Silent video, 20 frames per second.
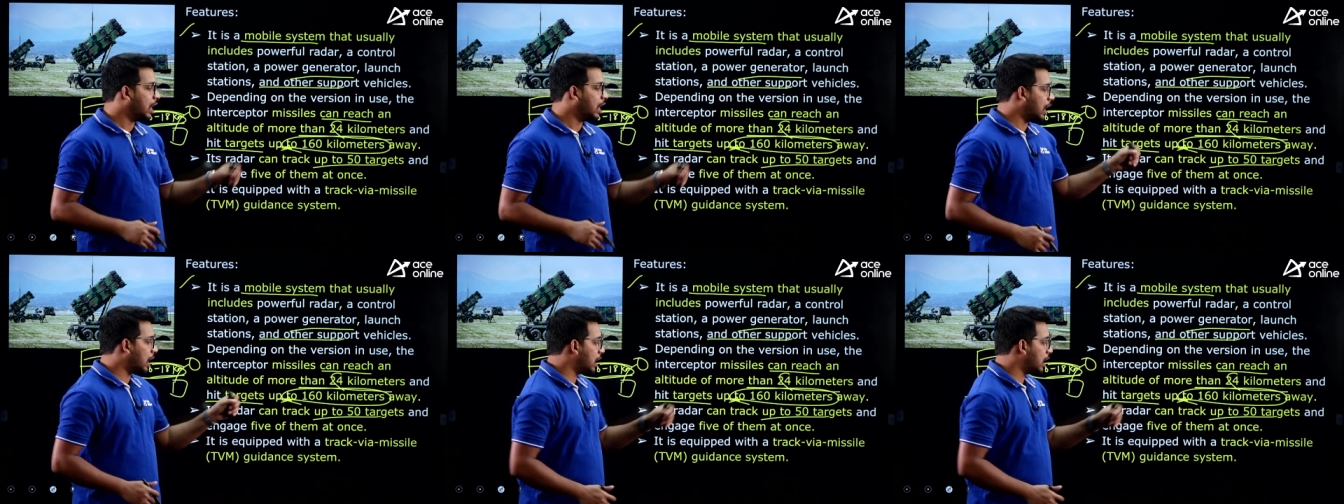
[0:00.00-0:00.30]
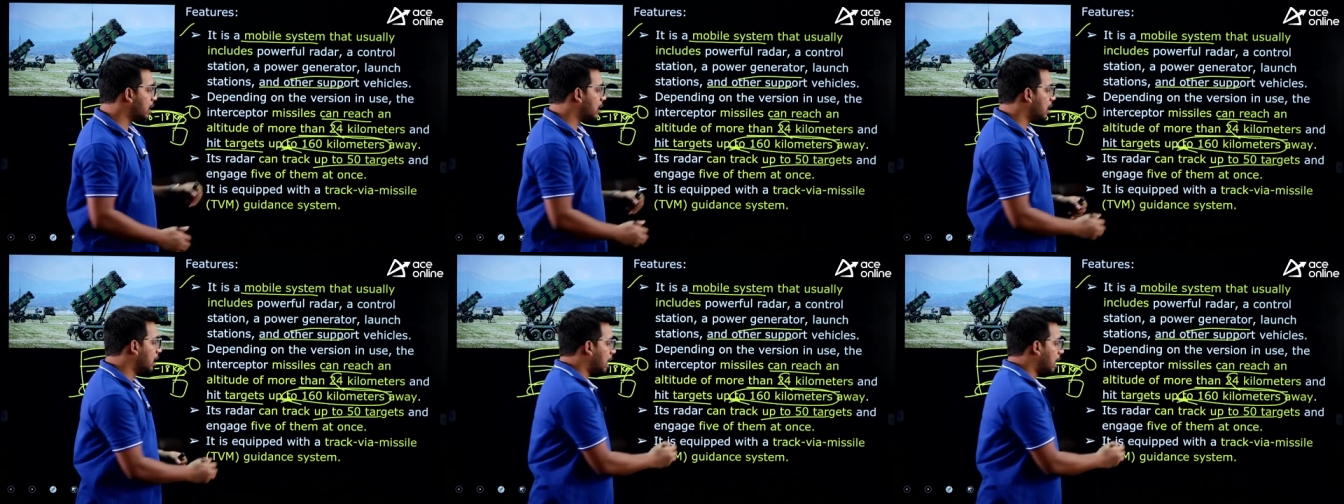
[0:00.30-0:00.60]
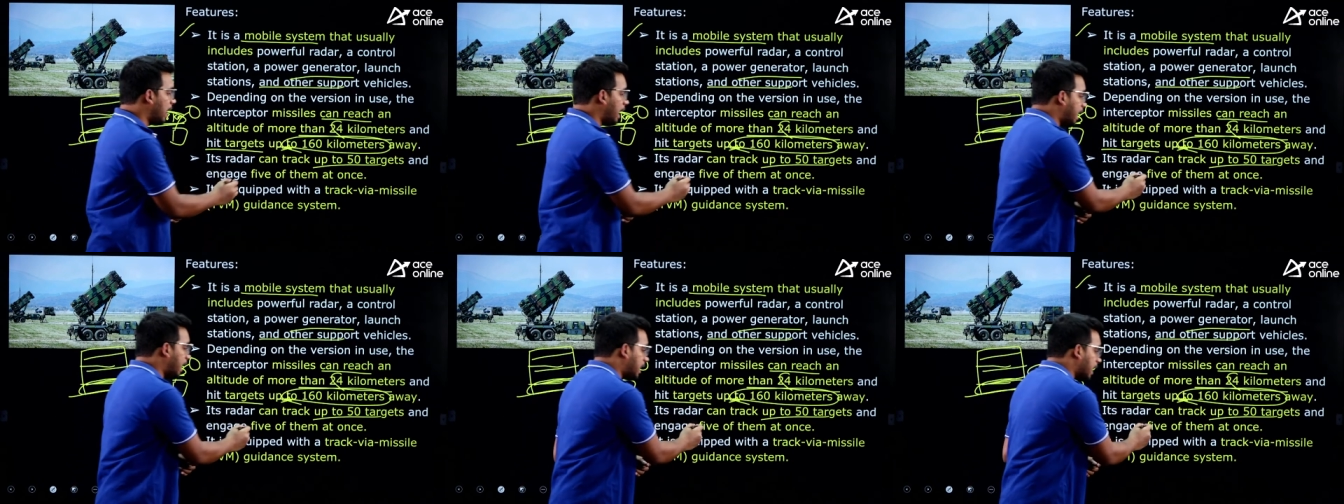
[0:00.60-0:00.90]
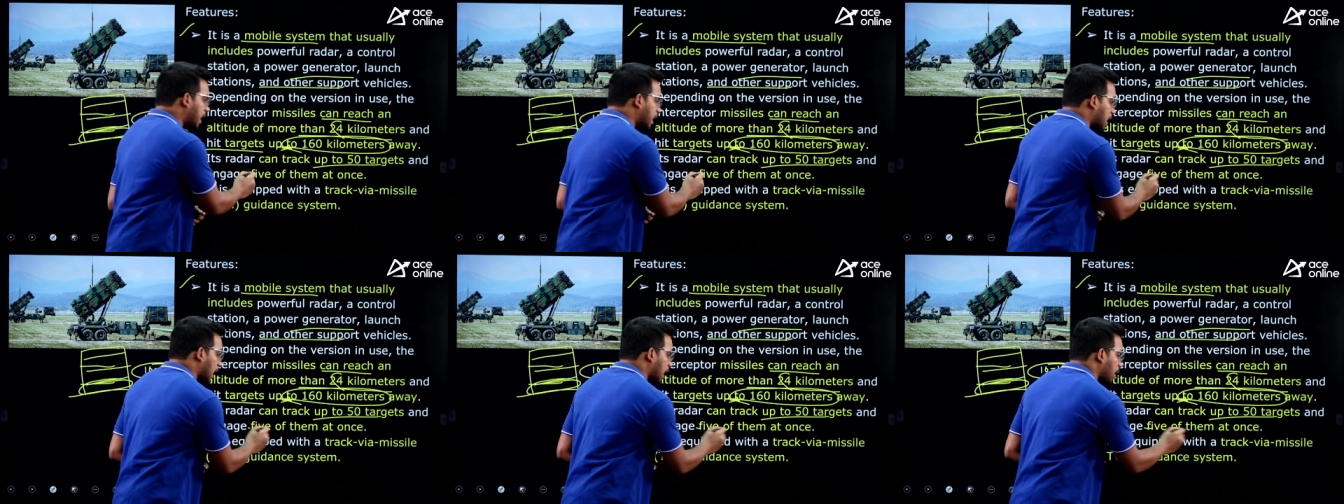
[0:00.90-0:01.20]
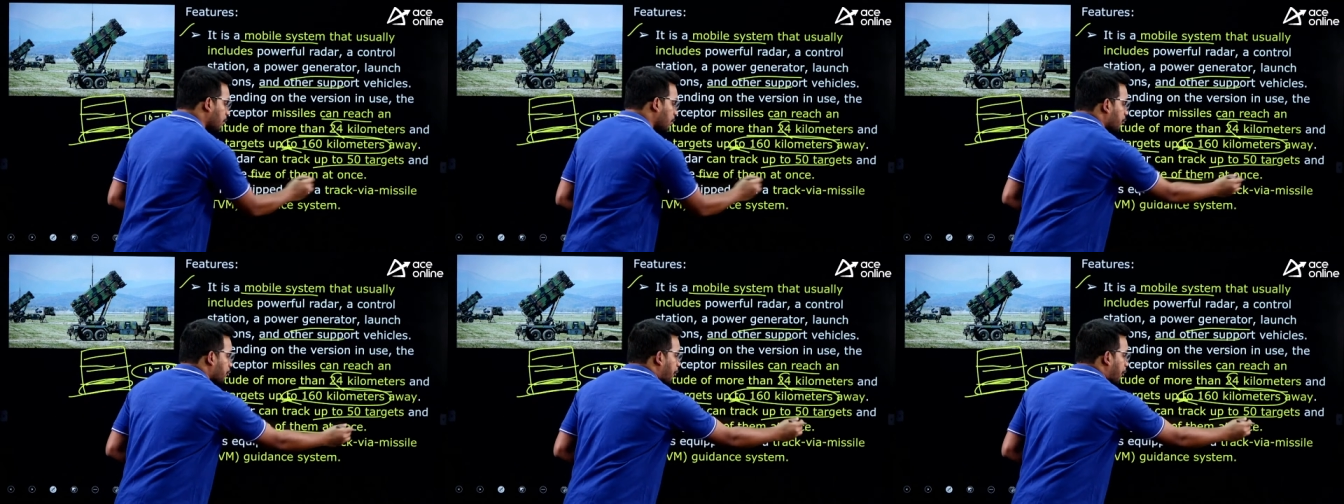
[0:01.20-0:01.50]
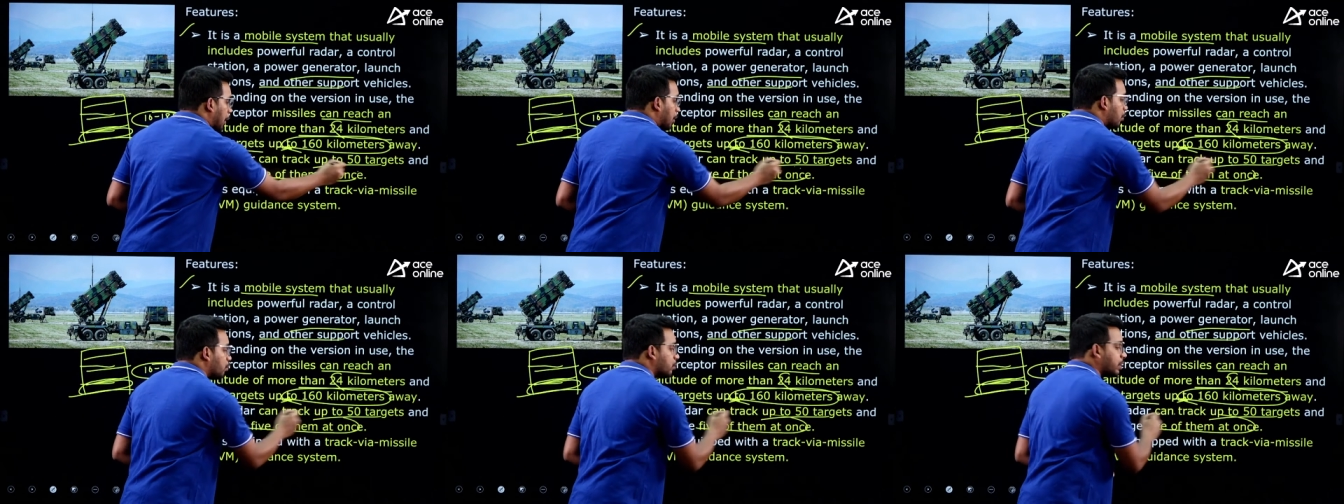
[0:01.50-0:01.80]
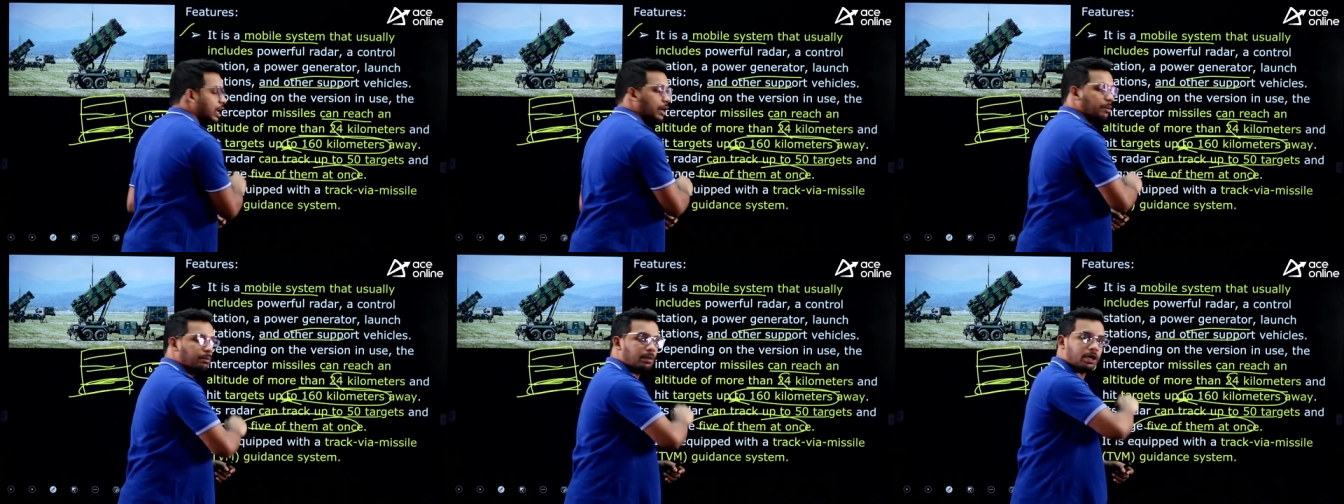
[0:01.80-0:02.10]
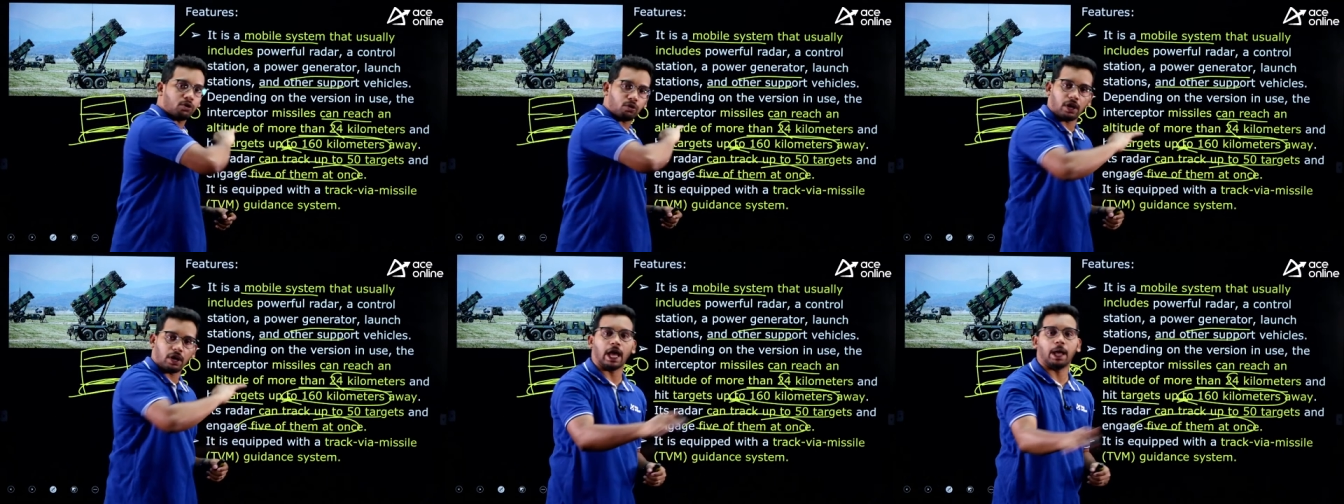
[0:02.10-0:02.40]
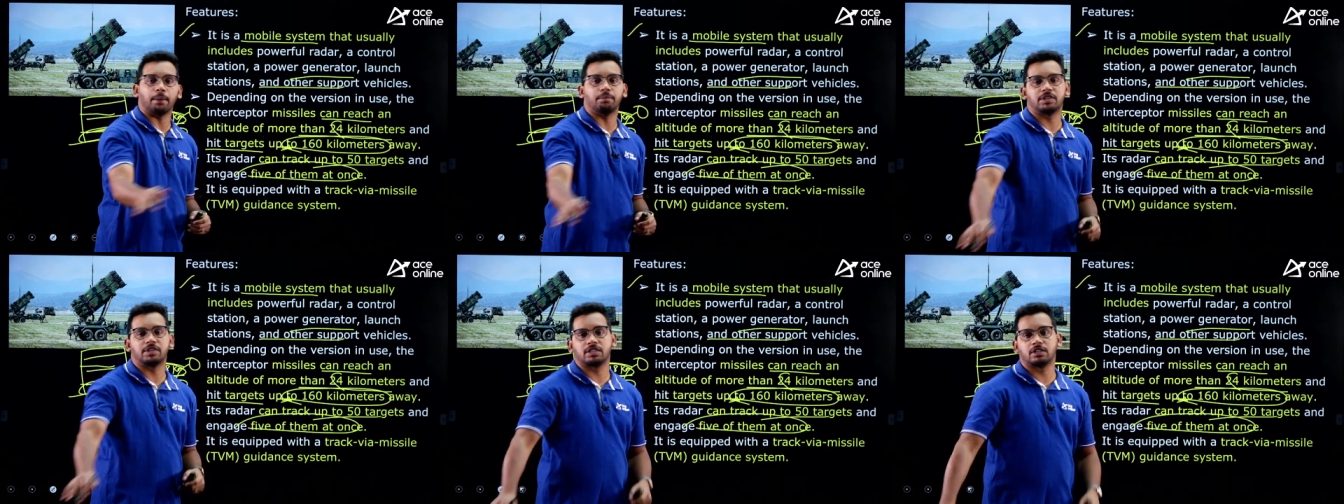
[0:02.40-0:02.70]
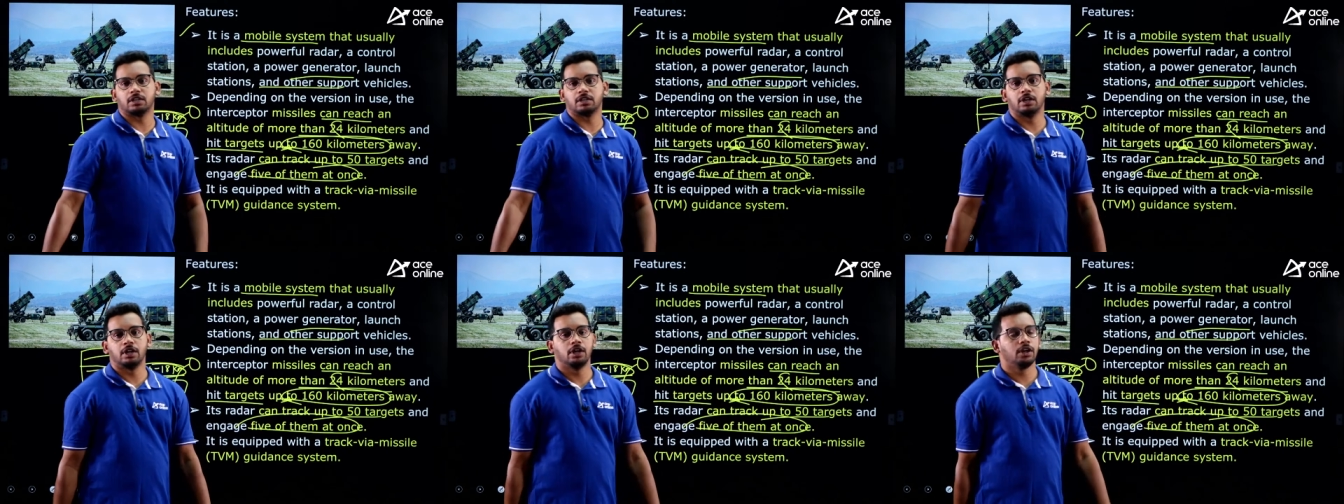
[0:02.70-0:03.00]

and at a time 5 can be collapsed.